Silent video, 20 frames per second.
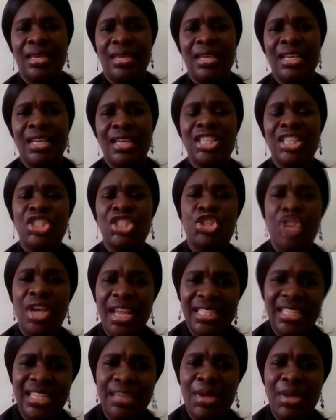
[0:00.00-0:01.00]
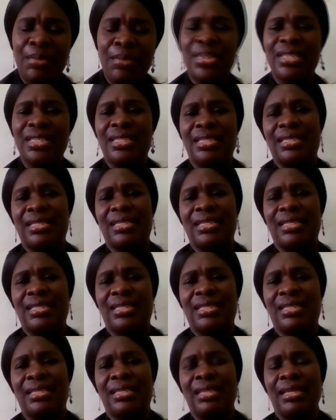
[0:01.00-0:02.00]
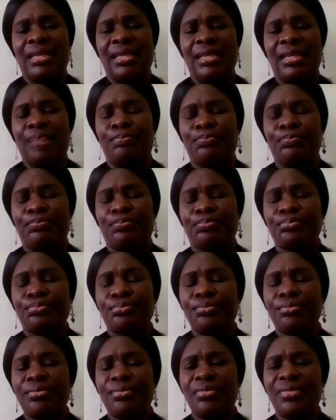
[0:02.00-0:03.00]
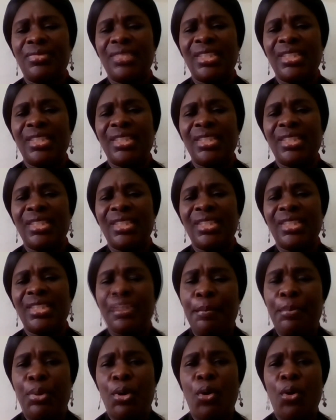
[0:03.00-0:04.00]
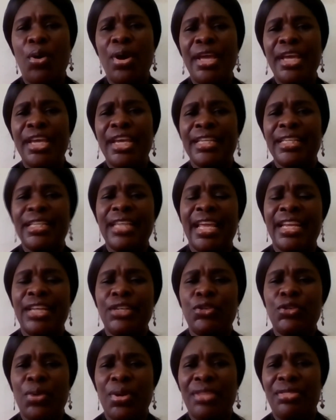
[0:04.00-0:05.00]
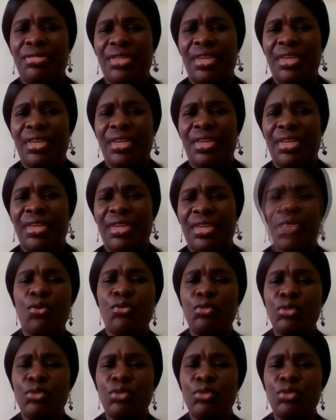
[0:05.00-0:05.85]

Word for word: Change the baby's um, tempo in, in doing things or